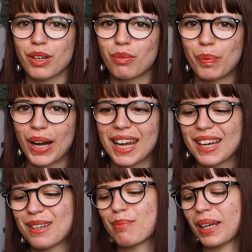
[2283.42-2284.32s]
a break,
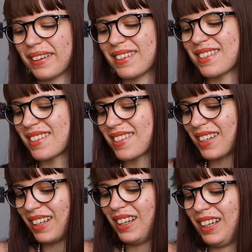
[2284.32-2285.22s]
because
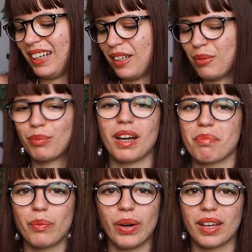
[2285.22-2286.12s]
I've
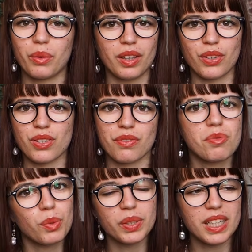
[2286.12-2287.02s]
been working with lots of
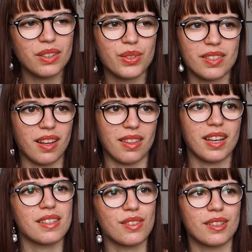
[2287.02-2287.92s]
small needles and I think
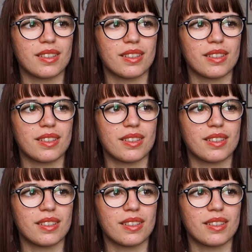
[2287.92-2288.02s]
it's good